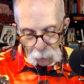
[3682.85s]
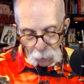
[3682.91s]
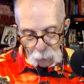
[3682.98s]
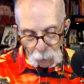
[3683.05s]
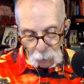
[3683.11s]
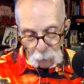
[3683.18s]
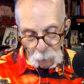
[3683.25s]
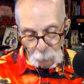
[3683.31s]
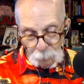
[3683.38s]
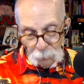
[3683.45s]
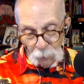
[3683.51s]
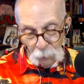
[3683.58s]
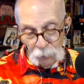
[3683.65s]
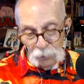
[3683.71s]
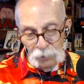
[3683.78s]

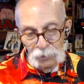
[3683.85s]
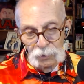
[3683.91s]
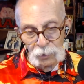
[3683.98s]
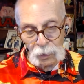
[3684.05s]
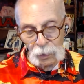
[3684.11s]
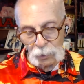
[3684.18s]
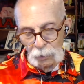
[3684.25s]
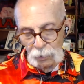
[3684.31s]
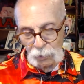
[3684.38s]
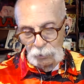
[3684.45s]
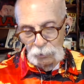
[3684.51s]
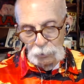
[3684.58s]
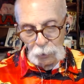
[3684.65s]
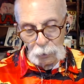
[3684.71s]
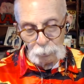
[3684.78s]
This
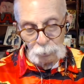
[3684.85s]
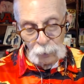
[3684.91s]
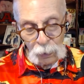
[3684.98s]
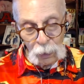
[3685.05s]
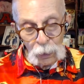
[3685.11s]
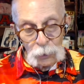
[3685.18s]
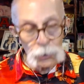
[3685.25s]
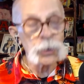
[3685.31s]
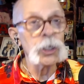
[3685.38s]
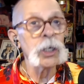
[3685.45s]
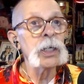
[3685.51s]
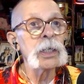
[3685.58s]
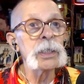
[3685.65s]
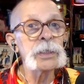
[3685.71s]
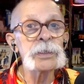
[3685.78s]
is good.
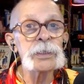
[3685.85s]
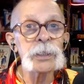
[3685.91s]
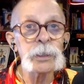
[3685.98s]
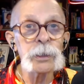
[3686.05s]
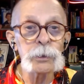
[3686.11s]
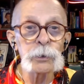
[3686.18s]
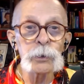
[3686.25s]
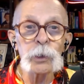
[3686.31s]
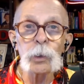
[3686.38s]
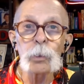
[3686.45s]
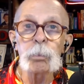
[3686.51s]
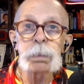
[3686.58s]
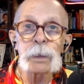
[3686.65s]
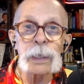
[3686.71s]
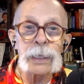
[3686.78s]
John did a little
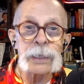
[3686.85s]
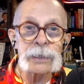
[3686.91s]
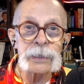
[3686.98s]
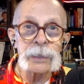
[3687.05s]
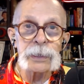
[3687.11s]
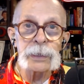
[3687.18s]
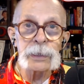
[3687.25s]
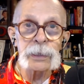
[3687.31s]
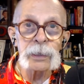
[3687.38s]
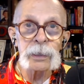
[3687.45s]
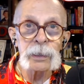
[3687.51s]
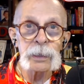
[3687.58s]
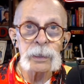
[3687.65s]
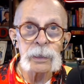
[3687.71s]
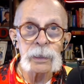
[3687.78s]
blanking.
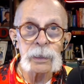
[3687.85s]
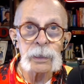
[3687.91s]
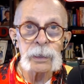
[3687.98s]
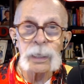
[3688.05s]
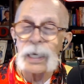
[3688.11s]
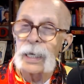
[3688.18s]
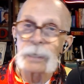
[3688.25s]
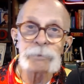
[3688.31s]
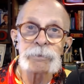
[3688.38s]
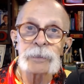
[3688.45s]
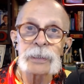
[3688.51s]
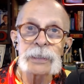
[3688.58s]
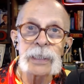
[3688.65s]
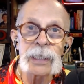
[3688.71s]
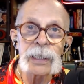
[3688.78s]
No, he didn't.
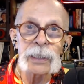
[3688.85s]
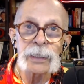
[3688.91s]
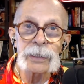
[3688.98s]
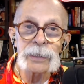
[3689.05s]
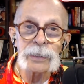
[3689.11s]
Every day.